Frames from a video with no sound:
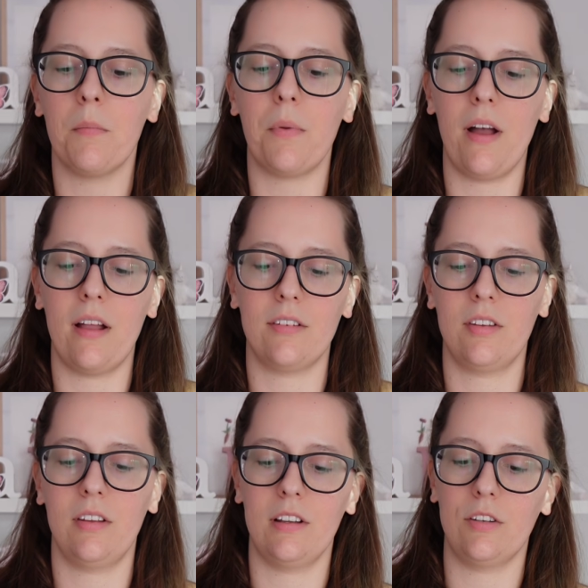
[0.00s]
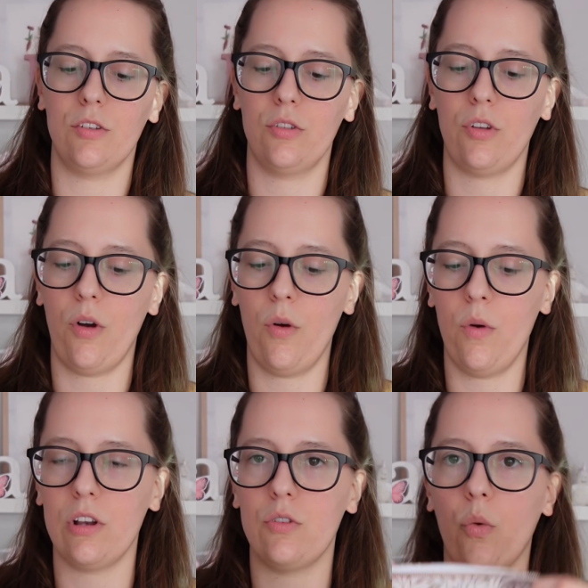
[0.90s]
but it's
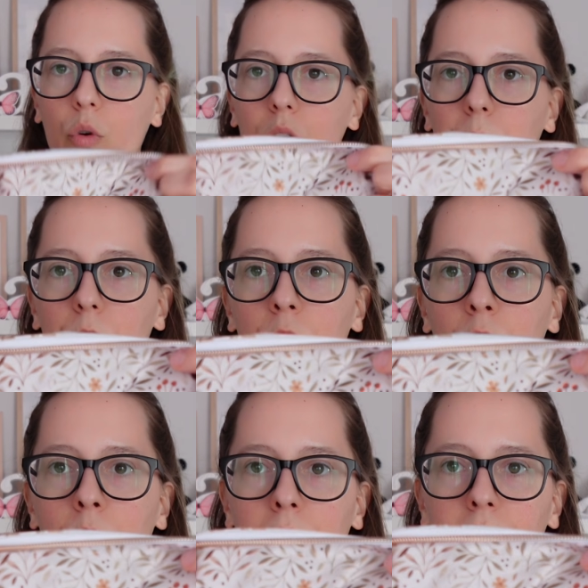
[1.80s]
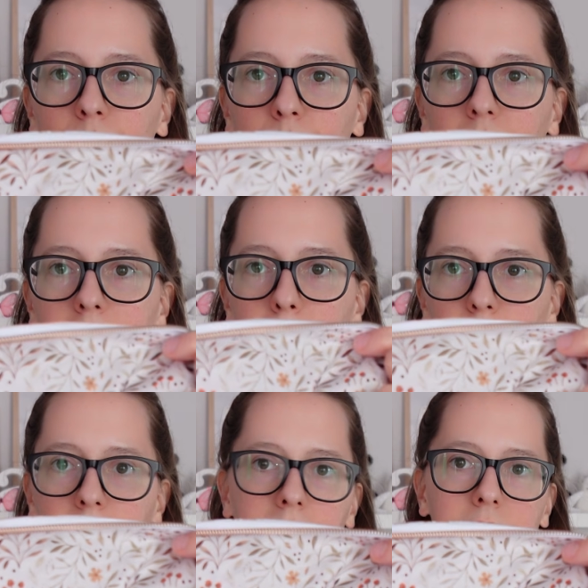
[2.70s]
so adorable with this really
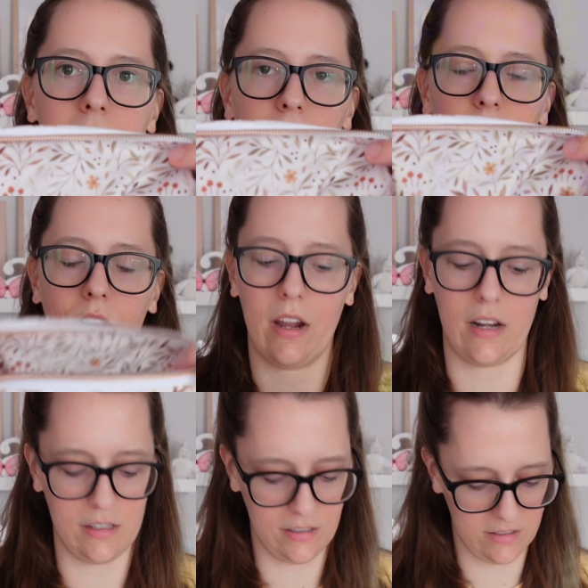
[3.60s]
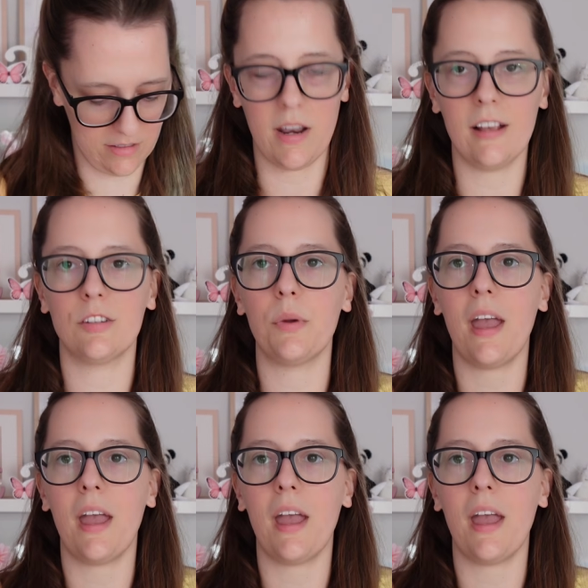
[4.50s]
pretty inner lining. Next we